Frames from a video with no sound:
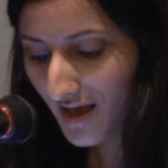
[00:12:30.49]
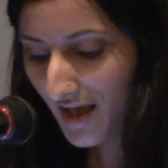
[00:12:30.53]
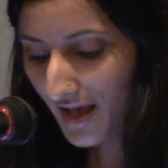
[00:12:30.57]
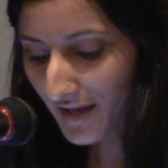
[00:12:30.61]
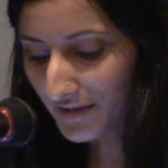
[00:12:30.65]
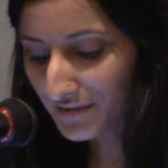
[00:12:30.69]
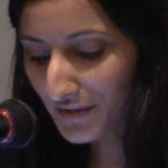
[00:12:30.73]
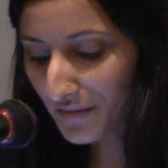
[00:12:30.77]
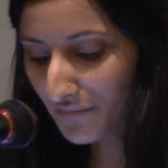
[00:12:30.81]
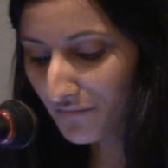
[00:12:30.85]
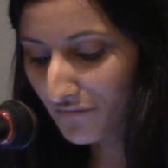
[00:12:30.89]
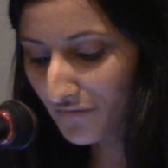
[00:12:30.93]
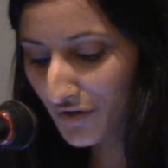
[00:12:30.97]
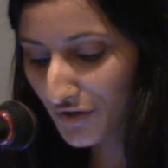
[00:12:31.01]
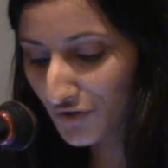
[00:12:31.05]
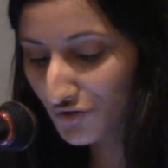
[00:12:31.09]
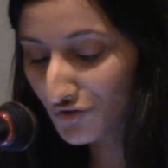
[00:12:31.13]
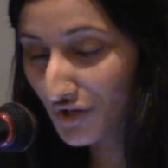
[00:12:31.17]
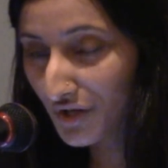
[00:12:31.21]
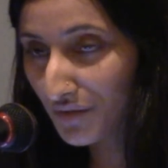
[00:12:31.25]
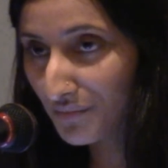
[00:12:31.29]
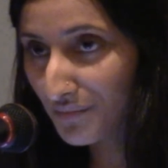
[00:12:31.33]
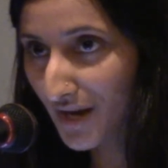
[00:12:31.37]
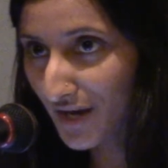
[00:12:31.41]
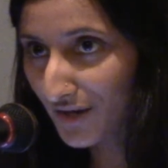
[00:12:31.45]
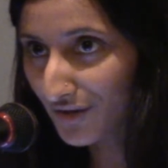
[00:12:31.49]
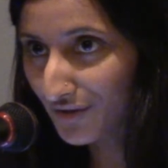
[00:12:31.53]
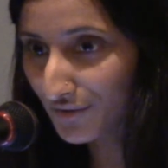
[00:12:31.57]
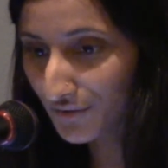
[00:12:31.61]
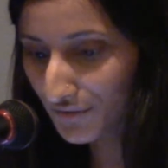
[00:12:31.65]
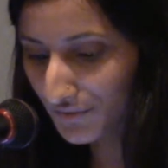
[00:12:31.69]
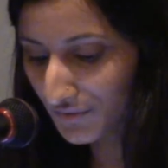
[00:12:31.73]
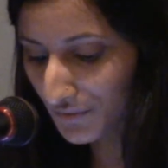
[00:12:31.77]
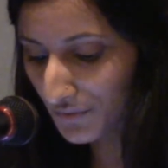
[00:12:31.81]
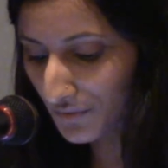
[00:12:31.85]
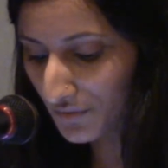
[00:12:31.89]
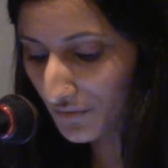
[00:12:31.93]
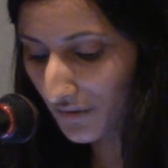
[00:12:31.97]
As I'm finishing medical
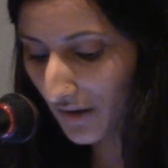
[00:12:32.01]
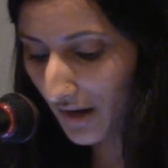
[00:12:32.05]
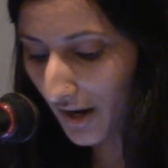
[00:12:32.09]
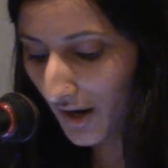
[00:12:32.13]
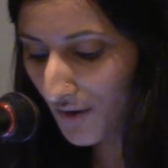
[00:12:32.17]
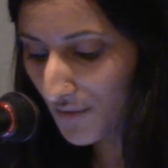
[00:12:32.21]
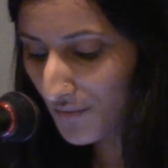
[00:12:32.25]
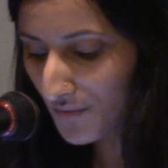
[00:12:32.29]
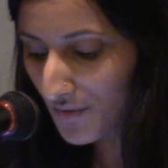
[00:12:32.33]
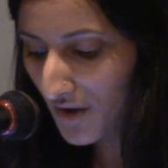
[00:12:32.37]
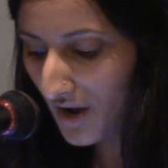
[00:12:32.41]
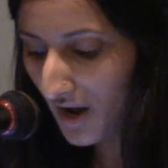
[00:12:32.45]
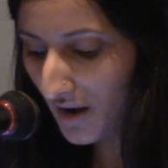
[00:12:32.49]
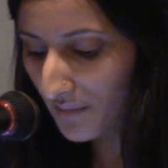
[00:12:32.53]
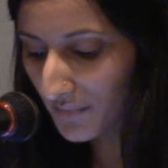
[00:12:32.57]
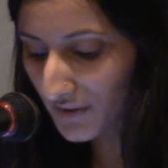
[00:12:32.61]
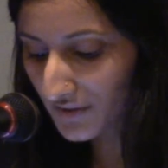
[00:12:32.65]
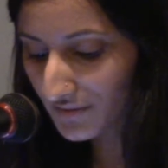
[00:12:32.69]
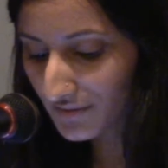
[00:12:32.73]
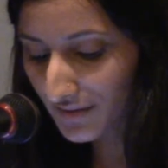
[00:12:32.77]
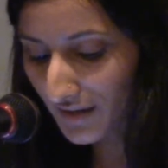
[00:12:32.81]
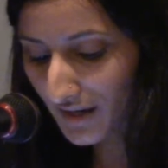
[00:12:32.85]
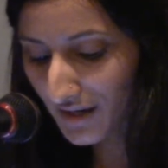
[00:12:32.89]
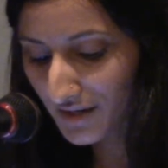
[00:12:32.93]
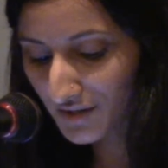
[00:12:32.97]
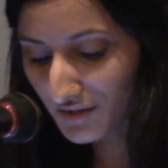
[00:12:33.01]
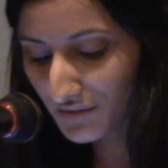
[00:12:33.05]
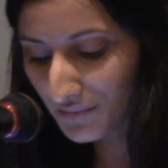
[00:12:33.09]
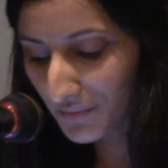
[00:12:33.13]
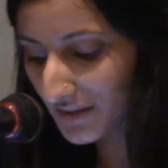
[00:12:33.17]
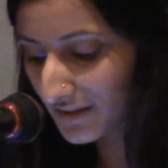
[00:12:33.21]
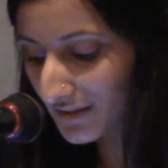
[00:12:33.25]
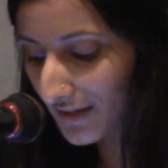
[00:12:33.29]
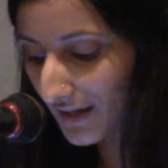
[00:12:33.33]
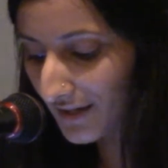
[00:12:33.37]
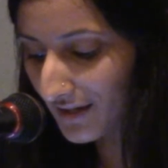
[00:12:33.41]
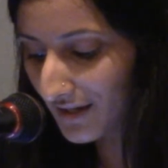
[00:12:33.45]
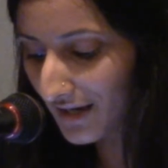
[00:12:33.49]
school now, I'm excited to
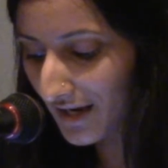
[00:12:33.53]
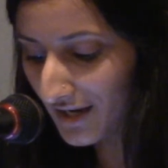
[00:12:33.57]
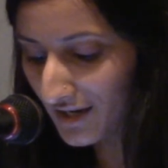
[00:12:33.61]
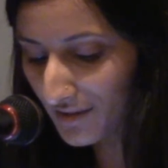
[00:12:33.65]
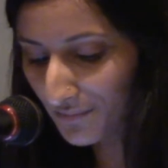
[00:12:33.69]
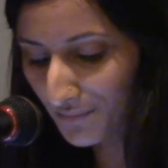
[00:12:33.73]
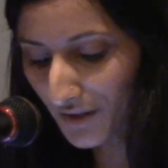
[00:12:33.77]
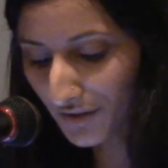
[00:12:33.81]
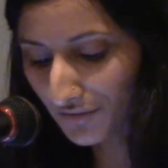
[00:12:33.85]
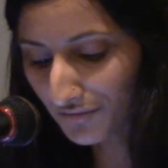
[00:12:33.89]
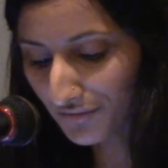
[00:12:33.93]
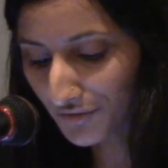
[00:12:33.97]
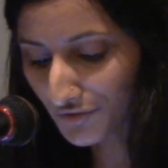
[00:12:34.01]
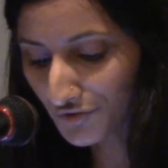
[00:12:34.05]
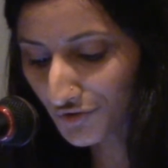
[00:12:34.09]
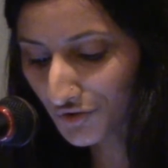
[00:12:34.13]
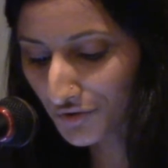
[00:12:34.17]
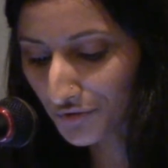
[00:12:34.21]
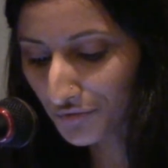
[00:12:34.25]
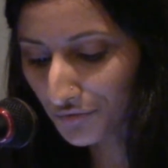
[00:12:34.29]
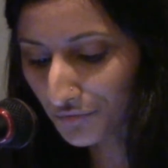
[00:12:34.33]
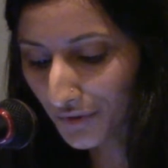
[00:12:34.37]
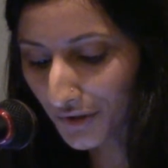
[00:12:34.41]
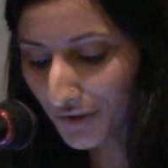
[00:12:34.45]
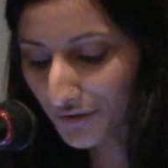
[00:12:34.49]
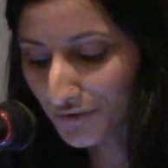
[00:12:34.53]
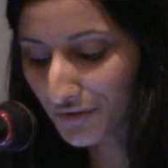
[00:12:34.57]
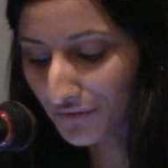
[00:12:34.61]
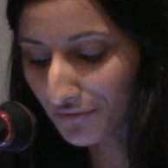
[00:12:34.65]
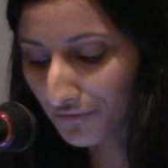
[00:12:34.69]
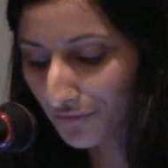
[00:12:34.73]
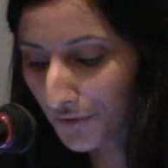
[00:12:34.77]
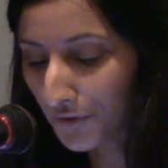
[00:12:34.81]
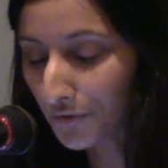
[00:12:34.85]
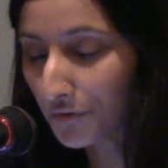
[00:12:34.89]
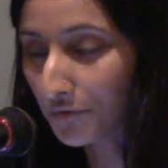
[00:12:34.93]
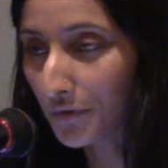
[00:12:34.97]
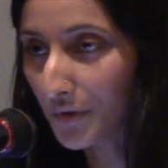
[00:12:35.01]
be dedicating my future career to
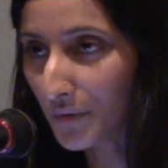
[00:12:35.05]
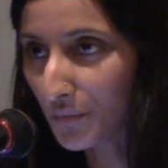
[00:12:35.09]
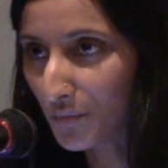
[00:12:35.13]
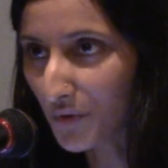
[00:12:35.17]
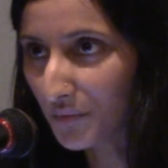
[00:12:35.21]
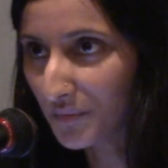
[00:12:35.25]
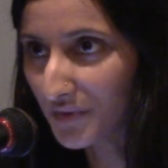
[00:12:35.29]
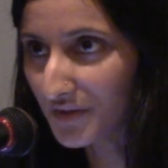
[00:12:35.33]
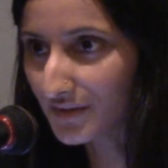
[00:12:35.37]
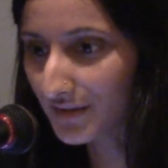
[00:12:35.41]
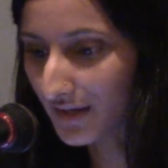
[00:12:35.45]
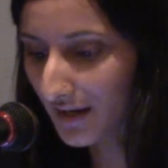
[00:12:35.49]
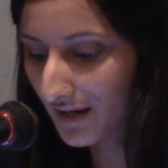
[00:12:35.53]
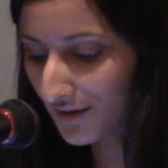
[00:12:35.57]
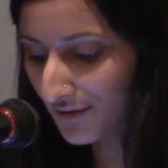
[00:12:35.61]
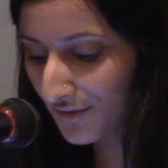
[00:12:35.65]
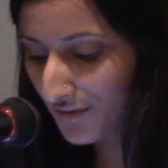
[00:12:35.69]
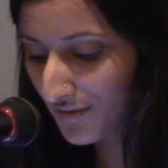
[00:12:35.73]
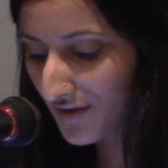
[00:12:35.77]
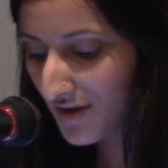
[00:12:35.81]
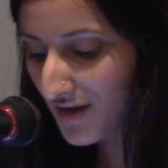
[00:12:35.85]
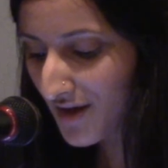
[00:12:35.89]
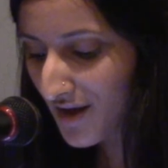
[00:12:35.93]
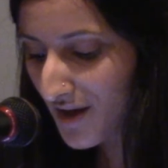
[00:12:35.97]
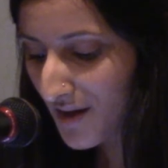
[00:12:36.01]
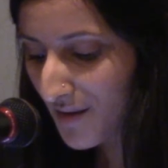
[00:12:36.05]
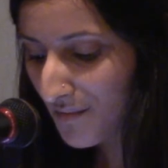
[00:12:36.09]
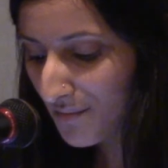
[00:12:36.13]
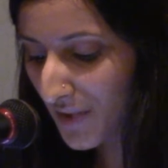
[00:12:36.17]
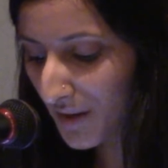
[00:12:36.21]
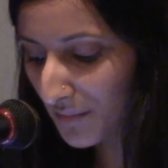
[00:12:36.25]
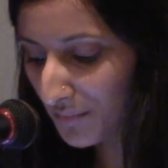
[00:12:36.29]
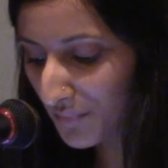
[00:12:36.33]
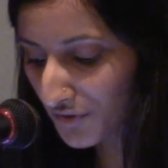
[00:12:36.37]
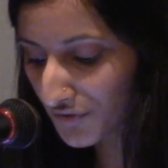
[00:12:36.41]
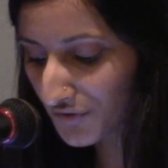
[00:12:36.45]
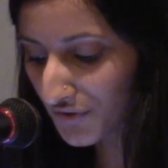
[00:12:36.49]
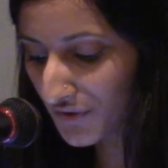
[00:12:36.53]
furthering women's health
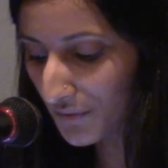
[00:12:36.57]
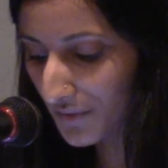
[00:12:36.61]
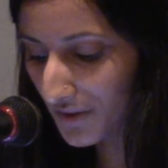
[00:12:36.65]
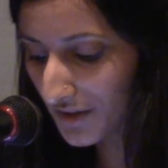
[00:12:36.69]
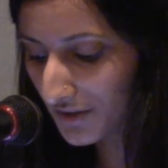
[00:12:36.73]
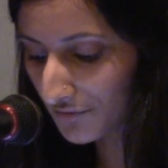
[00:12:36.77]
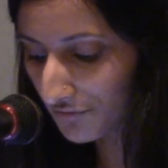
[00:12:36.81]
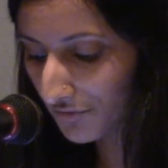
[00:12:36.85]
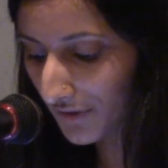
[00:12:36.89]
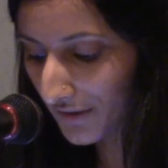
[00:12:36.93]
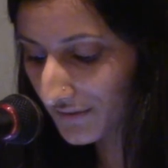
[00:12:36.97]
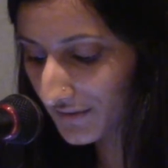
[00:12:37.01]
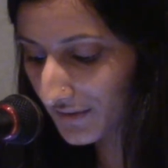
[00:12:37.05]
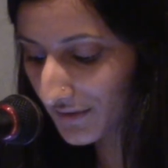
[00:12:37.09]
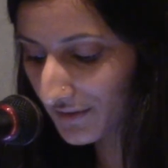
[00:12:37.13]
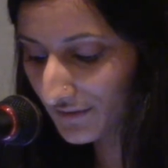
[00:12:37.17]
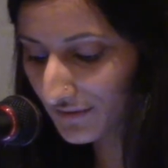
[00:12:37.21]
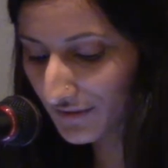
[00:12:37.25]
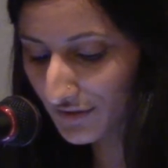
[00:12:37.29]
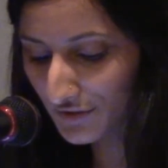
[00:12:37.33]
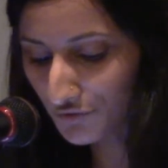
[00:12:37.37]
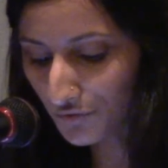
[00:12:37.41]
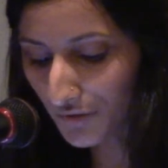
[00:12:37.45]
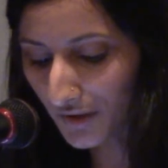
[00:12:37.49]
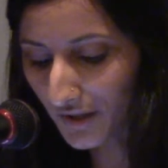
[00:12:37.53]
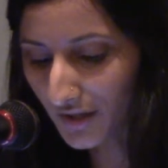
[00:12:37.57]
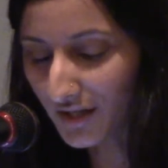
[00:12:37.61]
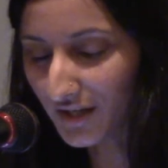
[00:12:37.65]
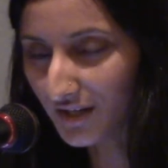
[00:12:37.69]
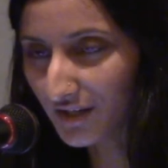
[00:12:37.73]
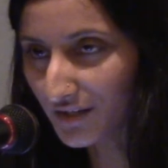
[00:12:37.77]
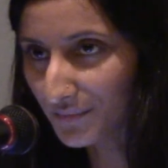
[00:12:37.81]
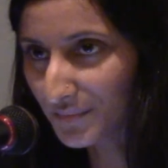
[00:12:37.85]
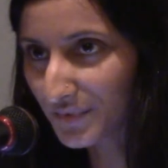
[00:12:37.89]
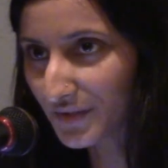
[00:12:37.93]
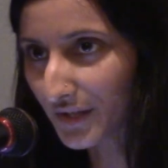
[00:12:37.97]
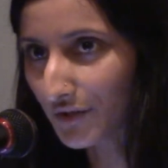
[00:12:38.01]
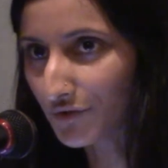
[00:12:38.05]
by pursuing a residency training
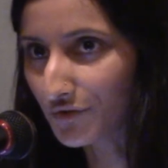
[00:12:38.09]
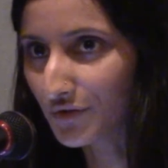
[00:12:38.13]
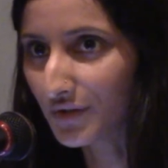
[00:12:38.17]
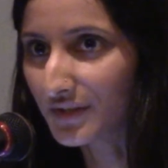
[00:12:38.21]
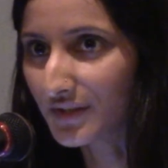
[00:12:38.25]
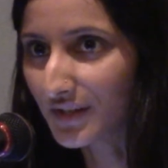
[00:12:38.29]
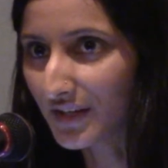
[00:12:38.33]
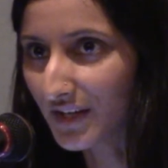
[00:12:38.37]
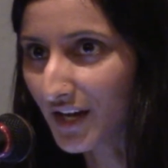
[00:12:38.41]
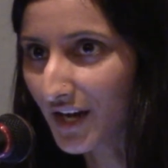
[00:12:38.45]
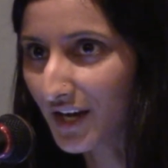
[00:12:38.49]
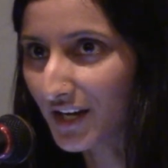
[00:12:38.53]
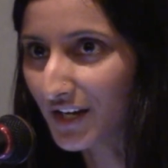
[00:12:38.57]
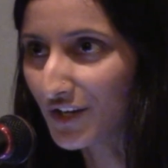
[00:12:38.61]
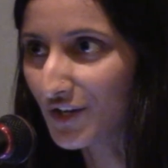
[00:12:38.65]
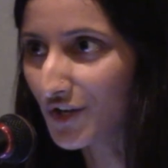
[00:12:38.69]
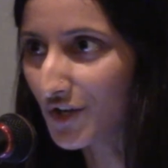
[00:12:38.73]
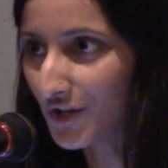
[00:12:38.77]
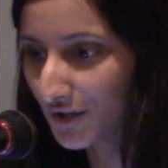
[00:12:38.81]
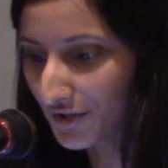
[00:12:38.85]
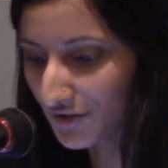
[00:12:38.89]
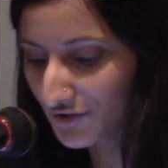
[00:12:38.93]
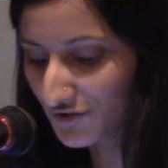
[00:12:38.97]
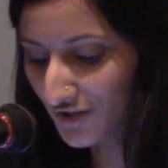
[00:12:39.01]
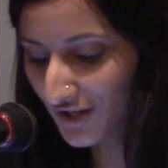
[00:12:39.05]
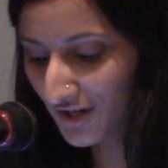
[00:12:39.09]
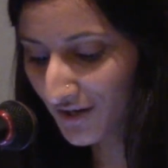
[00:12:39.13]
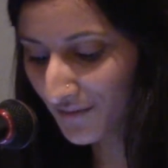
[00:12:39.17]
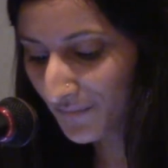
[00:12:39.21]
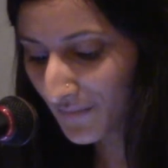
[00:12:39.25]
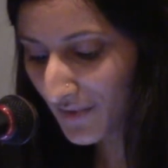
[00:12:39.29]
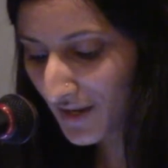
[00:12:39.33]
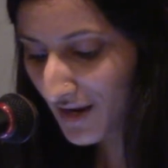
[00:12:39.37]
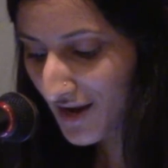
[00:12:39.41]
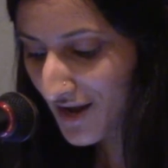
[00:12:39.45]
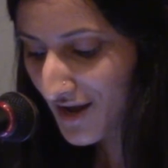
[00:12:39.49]
in obstetrics and gynecology.